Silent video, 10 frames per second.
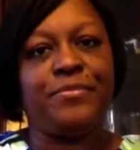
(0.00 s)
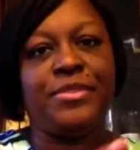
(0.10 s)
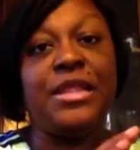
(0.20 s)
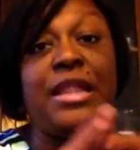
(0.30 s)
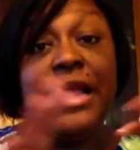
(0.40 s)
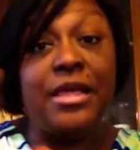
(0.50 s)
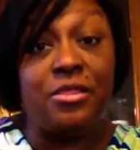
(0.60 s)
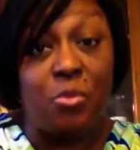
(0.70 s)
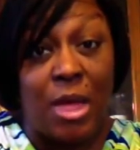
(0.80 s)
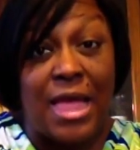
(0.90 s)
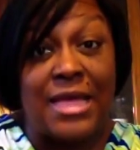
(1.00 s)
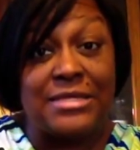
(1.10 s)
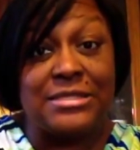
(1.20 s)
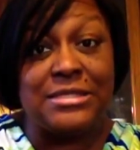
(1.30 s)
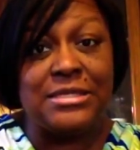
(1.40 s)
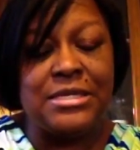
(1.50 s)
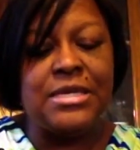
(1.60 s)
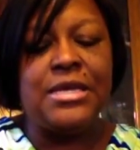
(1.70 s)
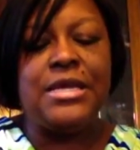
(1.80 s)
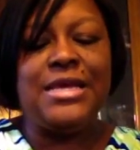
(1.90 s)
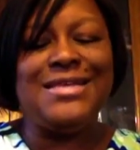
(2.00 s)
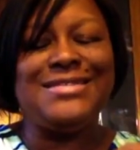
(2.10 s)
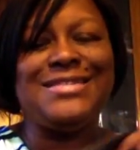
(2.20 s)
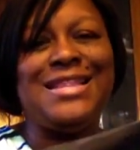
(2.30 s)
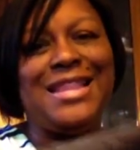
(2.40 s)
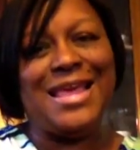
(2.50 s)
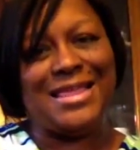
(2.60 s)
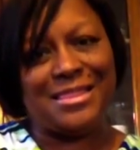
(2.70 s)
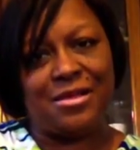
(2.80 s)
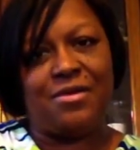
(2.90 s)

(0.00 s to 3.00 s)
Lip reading: The lengthwise is the length